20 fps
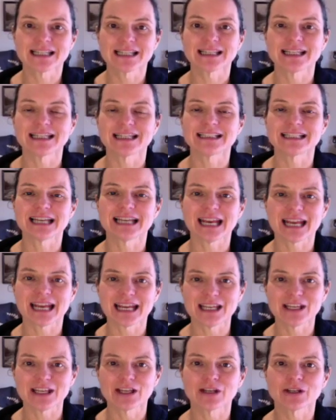then
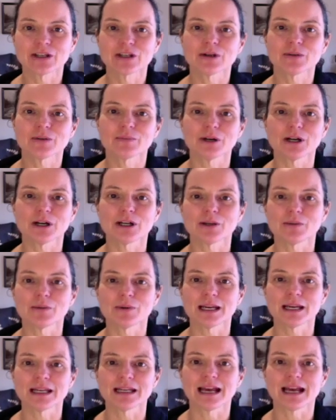take your body
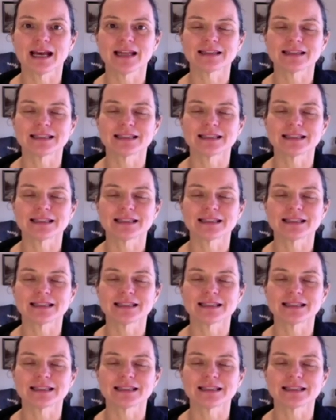weight at